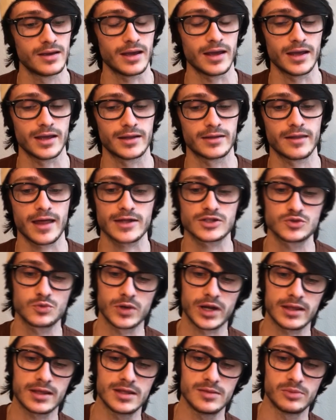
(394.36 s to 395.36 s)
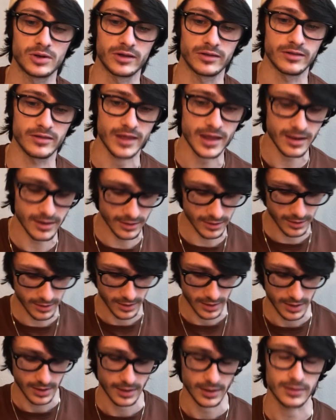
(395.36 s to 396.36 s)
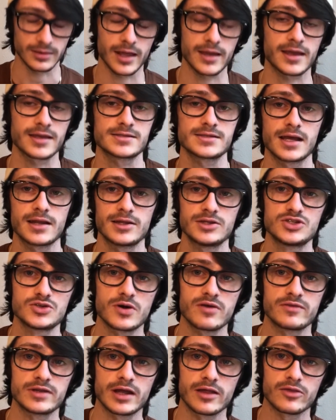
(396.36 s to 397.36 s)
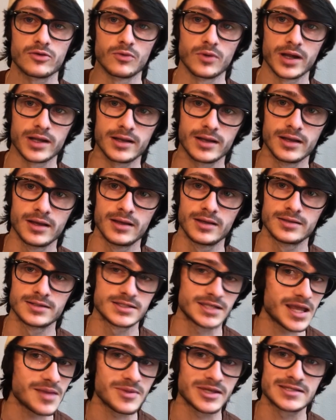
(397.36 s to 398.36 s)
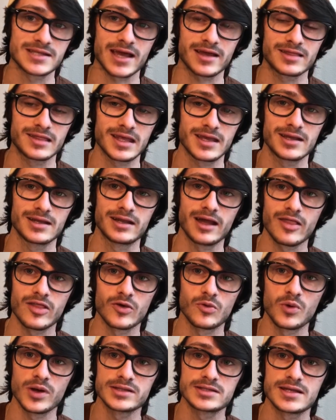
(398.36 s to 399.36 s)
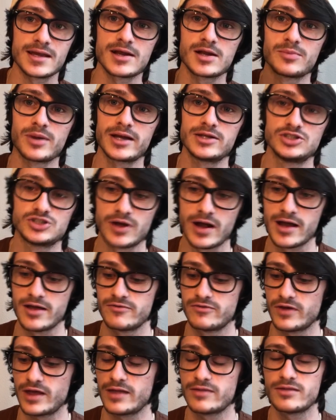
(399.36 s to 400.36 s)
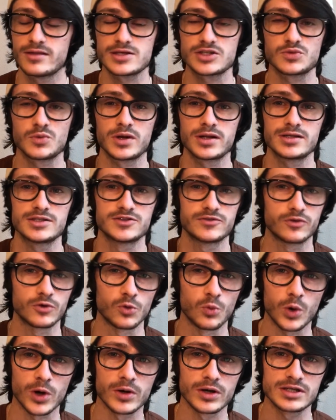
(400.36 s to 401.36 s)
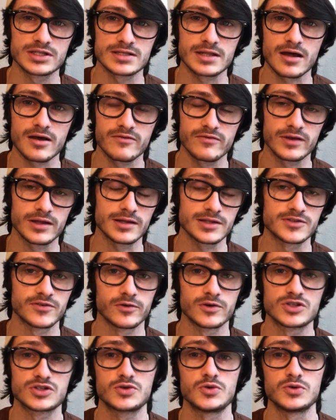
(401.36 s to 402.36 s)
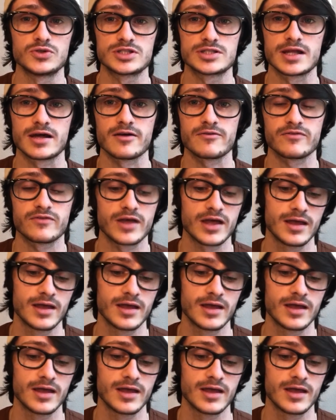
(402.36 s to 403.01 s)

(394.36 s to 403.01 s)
And that's what I keep on there. Like I said, I do have another one, same exact thing, another 1 terabyte drive. And this one is for work stuff and it's for school stuff.